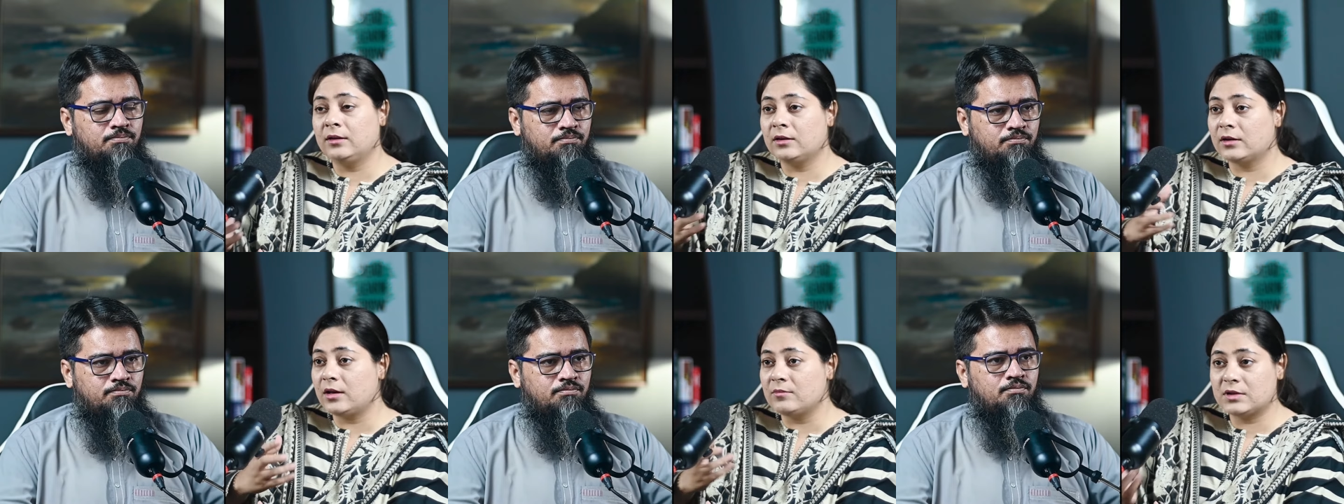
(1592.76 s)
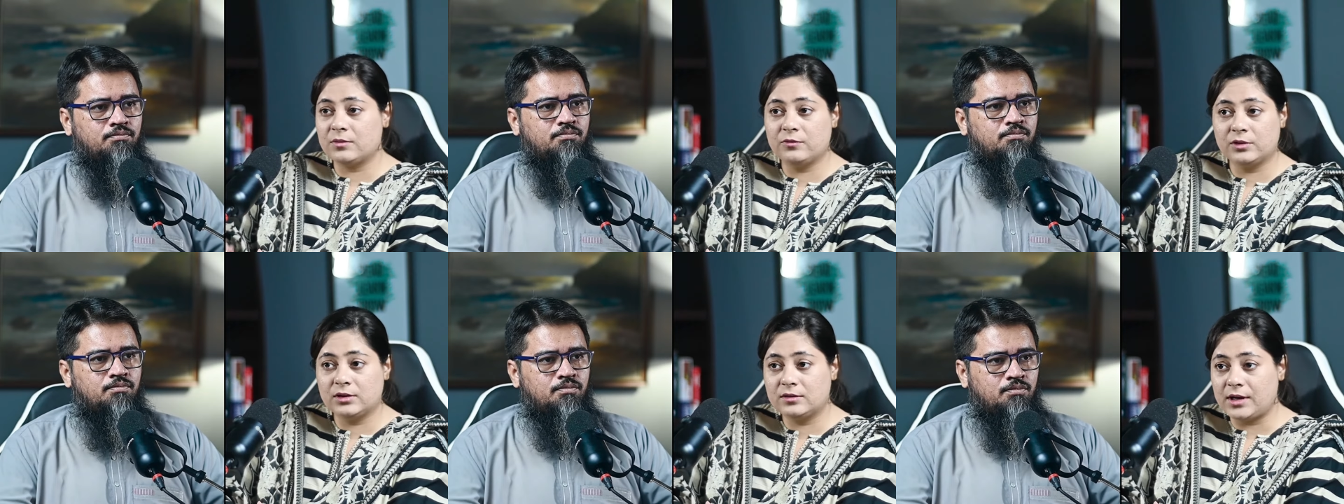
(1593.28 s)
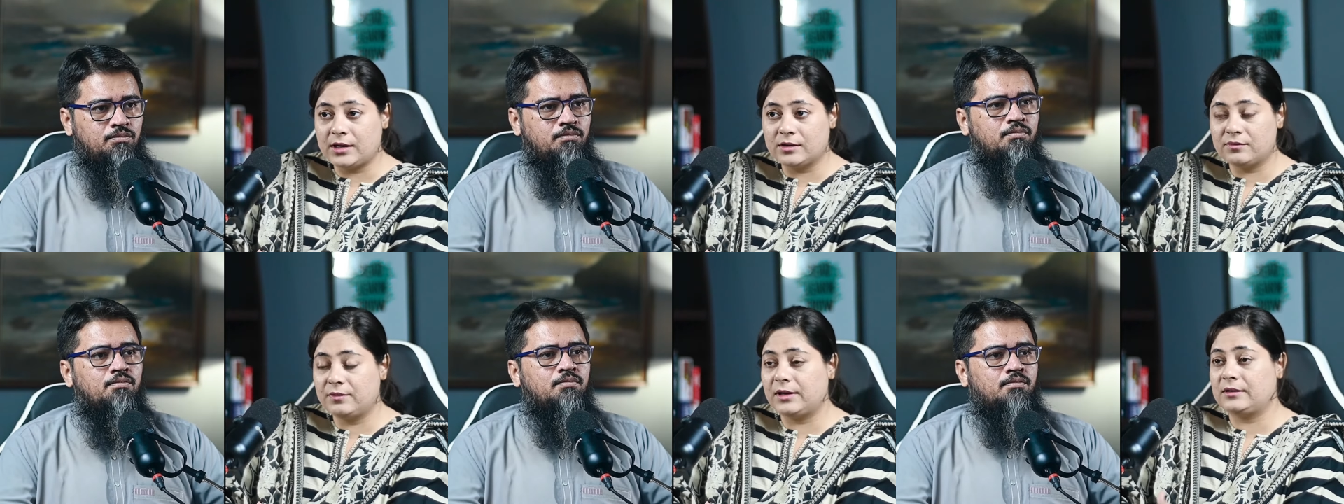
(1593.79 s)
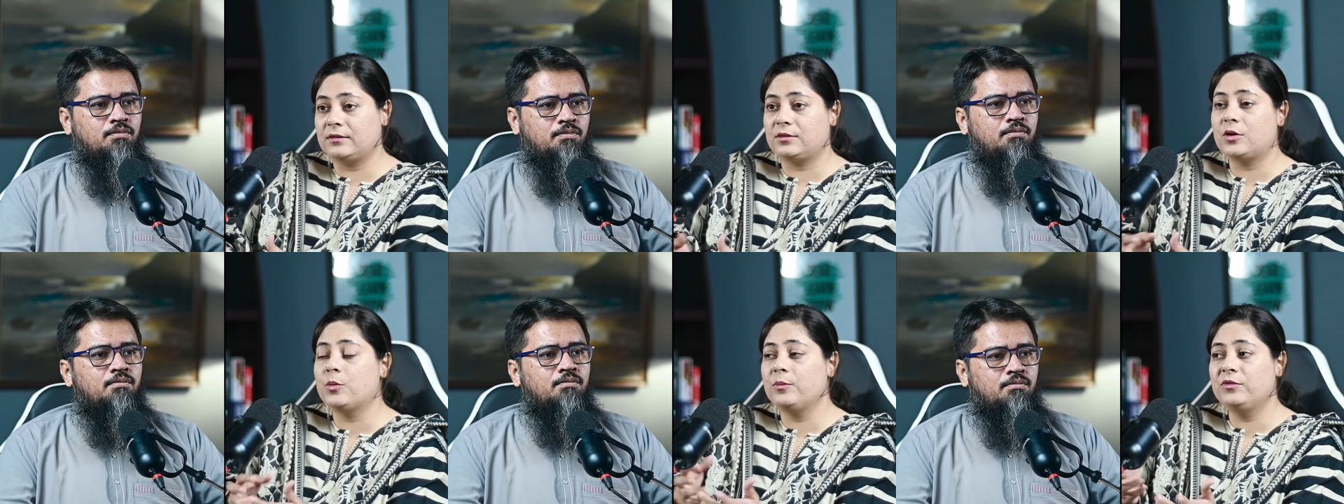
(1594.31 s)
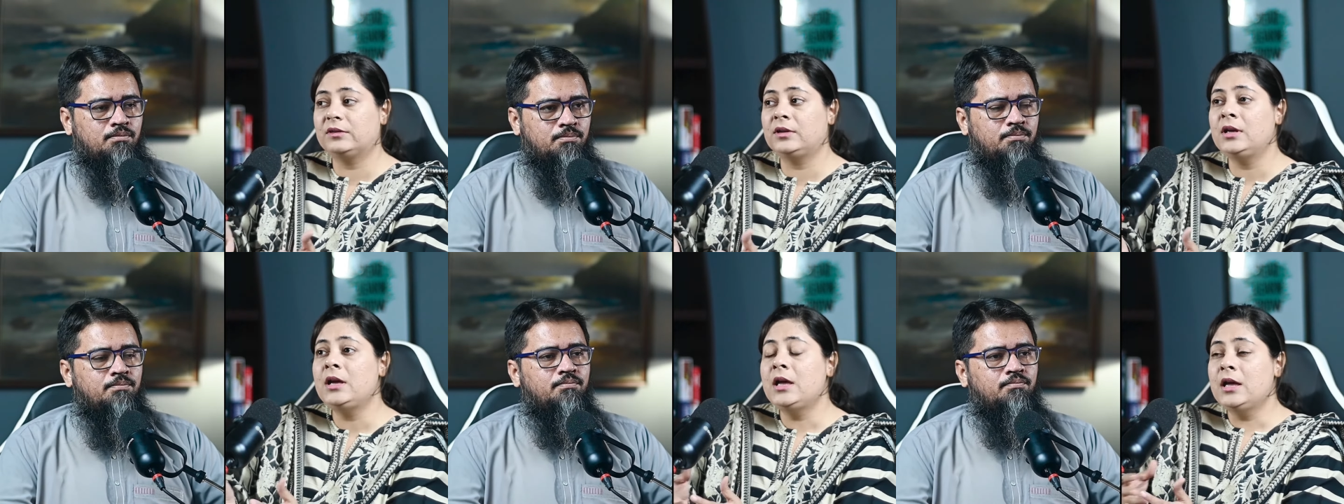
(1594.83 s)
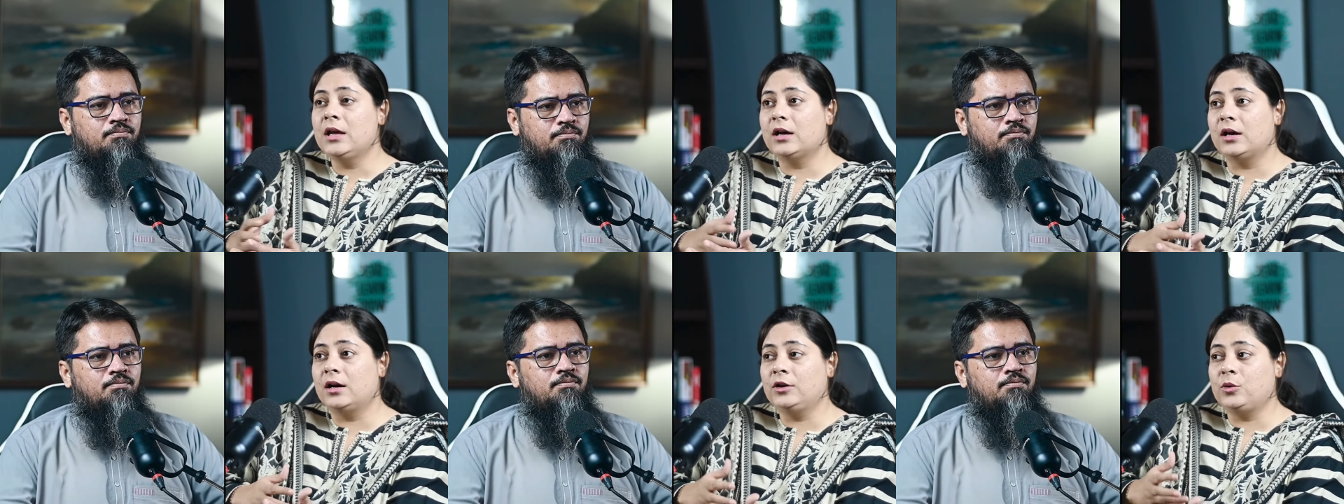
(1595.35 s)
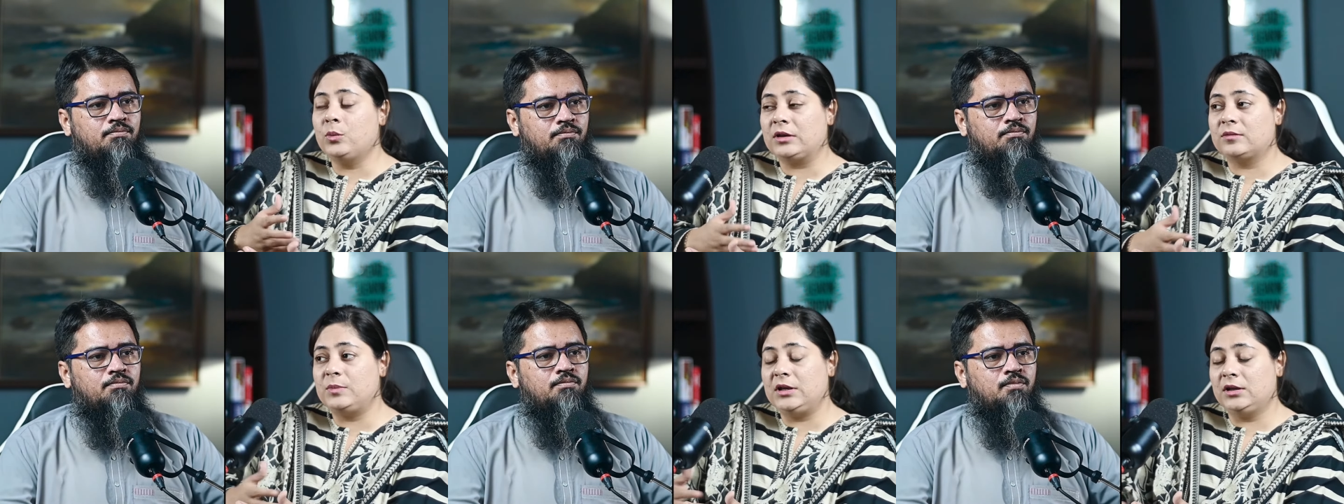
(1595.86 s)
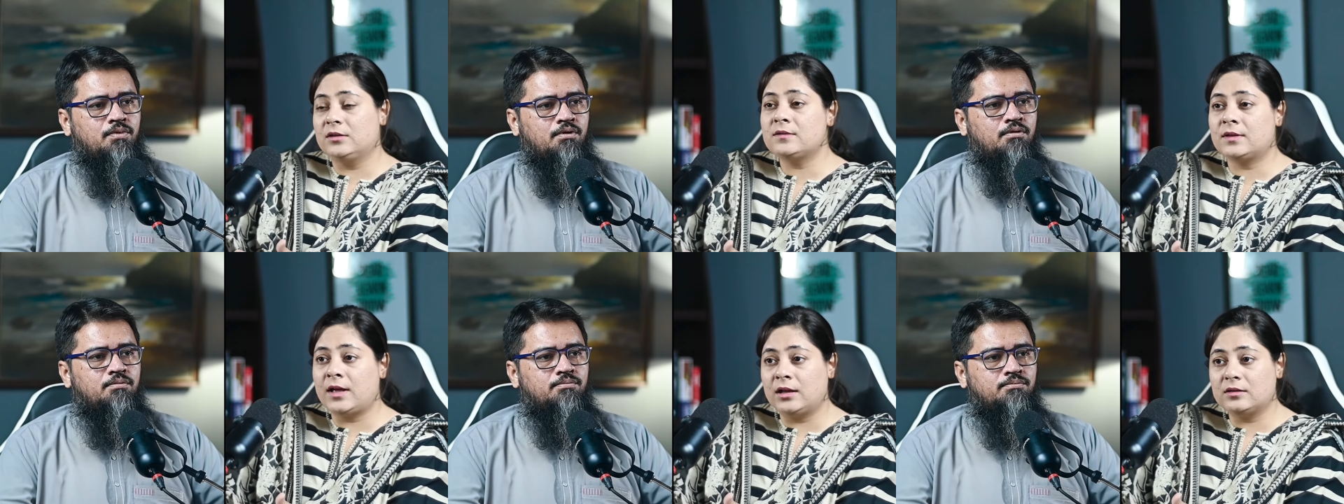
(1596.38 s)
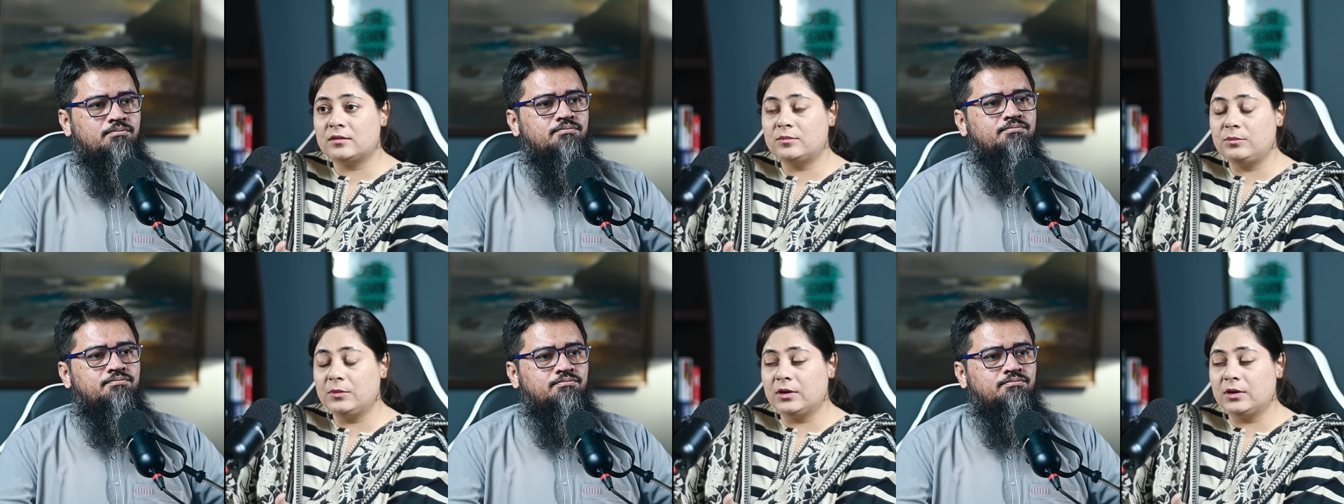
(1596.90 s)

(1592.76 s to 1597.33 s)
Speaker 1: and there comes up with side effects? Obviously, your experience is